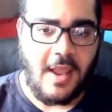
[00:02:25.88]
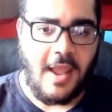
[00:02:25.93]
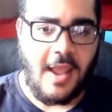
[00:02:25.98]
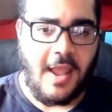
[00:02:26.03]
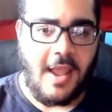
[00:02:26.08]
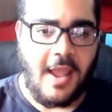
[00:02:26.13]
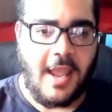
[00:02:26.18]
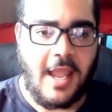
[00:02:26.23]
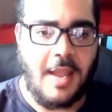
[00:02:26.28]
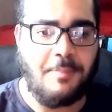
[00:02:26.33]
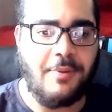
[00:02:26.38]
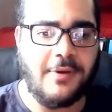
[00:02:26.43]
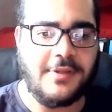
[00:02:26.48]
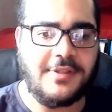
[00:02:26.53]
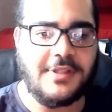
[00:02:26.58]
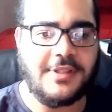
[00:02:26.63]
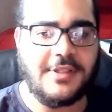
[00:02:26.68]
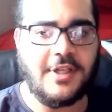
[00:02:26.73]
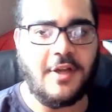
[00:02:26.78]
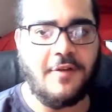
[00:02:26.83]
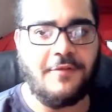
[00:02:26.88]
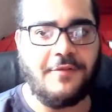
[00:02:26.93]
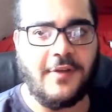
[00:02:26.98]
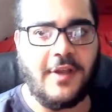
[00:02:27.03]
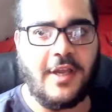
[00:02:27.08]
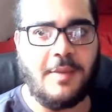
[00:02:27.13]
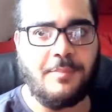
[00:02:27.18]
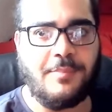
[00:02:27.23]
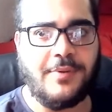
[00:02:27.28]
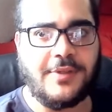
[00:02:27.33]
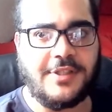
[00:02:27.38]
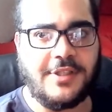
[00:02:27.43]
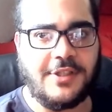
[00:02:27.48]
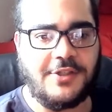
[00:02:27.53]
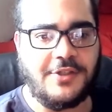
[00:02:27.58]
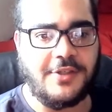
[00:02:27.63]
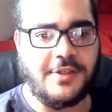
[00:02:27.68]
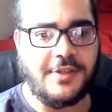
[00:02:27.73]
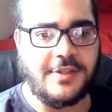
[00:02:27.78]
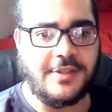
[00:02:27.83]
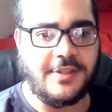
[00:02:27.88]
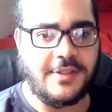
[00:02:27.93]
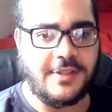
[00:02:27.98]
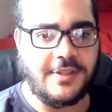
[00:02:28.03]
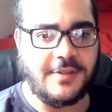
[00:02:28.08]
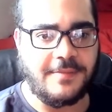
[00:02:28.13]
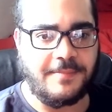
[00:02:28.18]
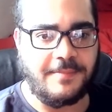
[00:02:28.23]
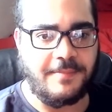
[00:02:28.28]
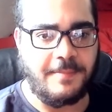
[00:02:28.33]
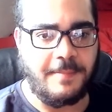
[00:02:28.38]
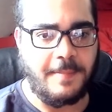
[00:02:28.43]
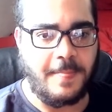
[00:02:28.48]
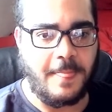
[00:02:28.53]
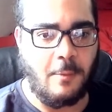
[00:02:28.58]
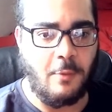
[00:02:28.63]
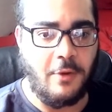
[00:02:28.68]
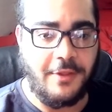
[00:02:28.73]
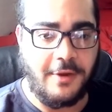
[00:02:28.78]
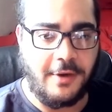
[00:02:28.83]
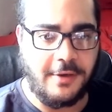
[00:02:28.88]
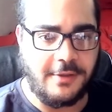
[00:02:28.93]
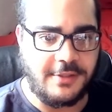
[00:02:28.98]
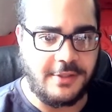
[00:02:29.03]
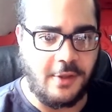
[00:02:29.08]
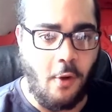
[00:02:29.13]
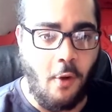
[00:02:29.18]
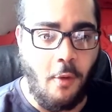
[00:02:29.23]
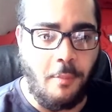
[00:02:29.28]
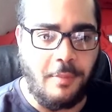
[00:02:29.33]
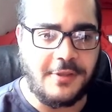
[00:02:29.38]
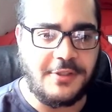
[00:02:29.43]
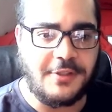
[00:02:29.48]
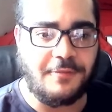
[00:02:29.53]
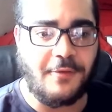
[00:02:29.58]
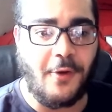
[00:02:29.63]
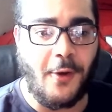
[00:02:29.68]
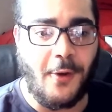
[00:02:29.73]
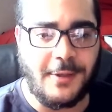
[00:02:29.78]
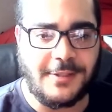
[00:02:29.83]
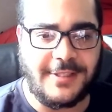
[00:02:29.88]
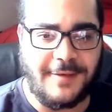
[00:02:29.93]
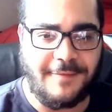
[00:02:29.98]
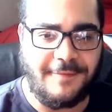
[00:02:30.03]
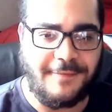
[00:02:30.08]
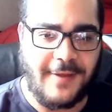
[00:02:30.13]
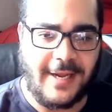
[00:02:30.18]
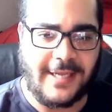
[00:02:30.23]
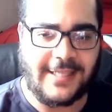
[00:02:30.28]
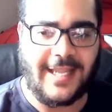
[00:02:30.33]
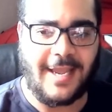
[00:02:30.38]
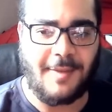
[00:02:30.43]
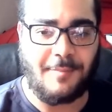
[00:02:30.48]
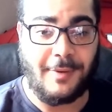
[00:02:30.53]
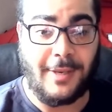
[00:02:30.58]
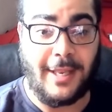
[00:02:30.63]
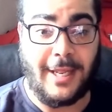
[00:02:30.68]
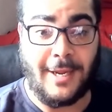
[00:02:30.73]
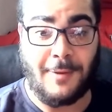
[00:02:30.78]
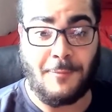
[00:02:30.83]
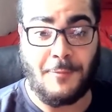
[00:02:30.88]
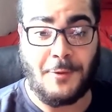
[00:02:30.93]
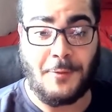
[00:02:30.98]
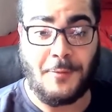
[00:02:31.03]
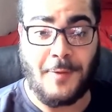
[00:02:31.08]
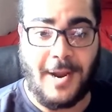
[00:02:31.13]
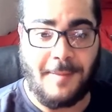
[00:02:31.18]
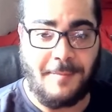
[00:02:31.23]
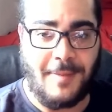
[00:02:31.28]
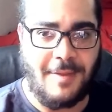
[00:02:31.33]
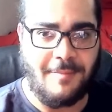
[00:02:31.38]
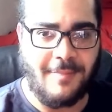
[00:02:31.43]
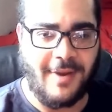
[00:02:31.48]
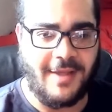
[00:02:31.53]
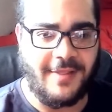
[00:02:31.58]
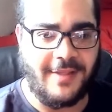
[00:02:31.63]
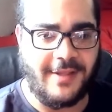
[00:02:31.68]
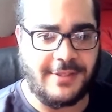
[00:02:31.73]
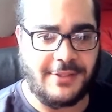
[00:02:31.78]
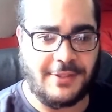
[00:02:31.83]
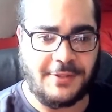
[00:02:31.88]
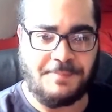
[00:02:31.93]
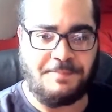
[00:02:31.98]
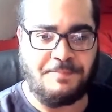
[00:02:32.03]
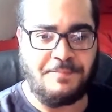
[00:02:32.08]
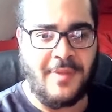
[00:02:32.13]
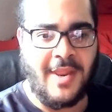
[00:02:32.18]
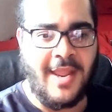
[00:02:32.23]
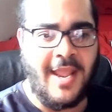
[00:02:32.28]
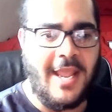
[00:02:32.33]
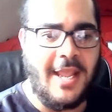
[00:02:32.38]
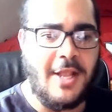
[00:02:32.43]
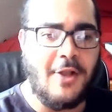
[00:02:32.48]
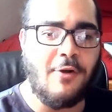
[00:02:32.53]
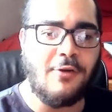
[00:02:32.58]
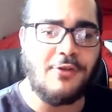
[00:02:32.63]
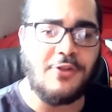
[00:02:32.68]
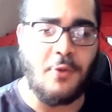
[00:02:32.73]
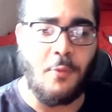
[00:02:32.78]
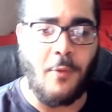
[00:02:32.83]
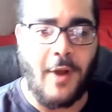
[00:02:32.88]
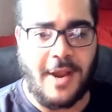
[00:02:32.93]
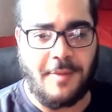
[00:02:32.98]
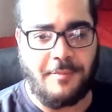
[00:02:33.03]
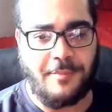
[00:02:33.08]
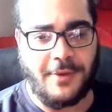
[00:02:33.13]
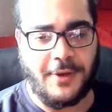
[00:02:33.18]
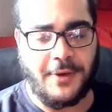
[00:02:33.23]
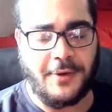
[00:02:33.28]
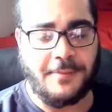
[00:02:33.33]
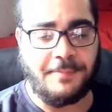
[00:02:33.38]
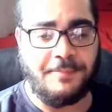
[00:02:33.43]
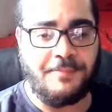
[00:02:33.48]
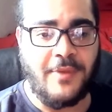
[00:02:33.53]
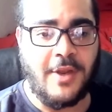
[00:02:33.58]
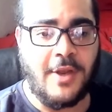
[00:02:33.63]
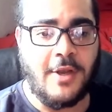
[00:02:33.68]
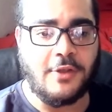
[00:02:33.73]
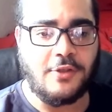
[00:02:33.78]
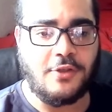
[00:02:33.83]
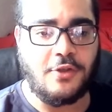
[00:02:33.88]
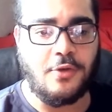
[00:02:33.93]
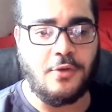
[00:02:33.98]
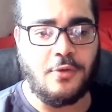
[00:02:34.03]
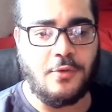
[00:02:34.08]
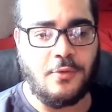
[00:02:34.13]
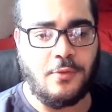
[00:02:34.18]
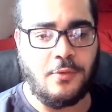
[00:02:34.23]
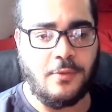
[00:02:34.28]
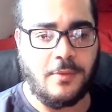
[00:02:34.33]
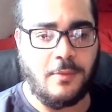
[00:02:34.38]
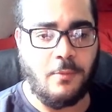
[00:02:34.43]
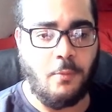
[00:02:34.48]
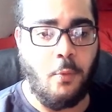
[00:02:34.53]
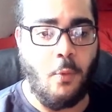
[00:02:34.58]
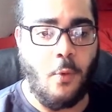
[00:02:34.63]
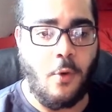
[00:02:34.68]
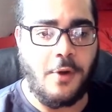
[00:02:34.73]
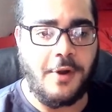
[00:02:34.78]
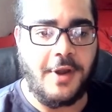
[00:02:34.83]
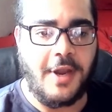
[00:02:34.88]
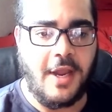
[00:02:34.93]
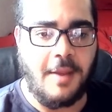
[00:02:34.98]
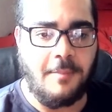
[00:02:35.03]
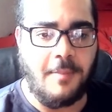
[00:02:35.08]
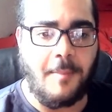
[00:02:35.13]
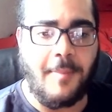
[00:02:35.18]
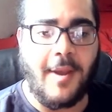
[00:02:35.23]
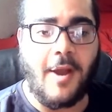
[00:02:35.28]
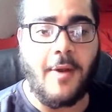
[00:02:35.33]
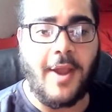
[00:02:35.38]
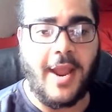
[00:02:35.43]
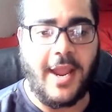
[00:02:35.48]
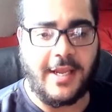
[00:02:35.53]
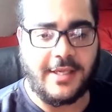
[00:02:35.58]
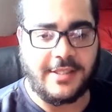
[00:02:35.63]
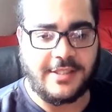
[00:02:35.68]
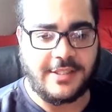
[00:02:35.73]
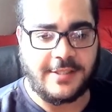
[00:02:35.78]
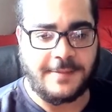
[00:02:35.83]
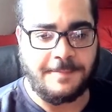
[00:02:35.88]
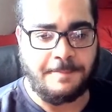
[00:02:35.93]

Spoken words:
he puts himself in positions where there's a whole bunch of cause and effect at play. And what do I mean by this? He goes to Whitebeard to warn him about Ace.